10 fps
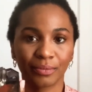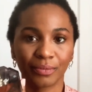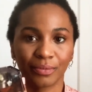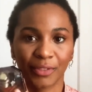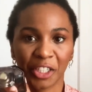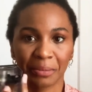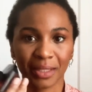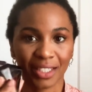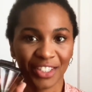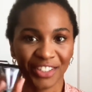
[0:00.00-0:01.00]
very
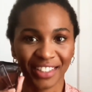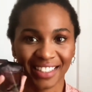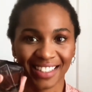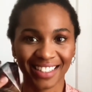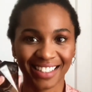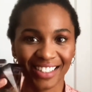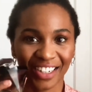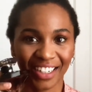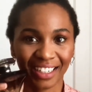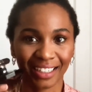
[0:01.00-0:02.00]
mysterious,
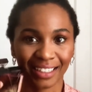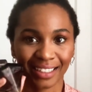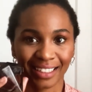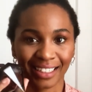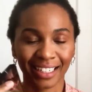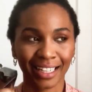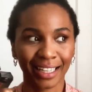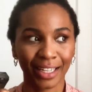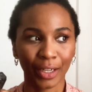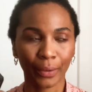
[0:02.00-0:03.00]
dark,
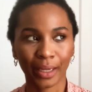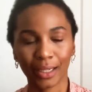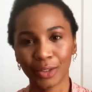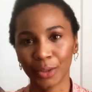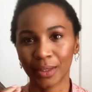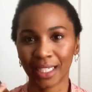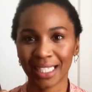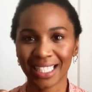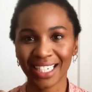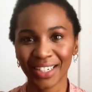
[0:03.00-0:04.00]
going out to a nice
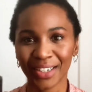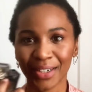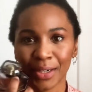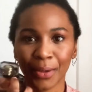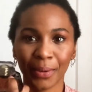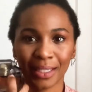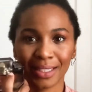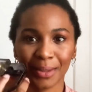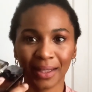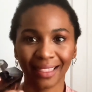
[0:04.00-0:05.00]
dinner, going
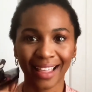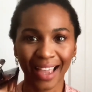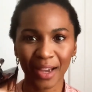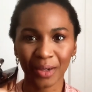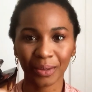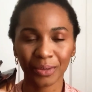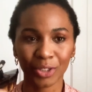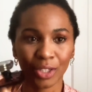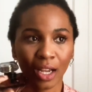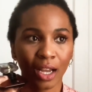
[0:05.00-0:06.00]
to a lounge,
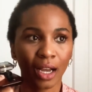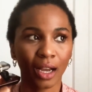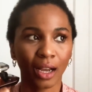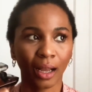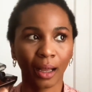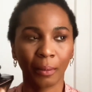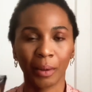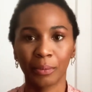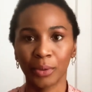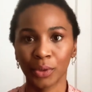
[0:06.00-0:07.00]
a
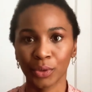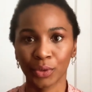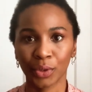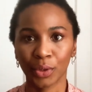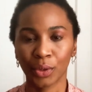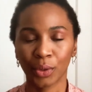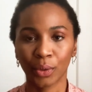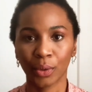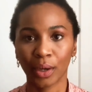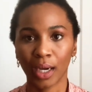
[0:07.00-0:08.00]
beautiful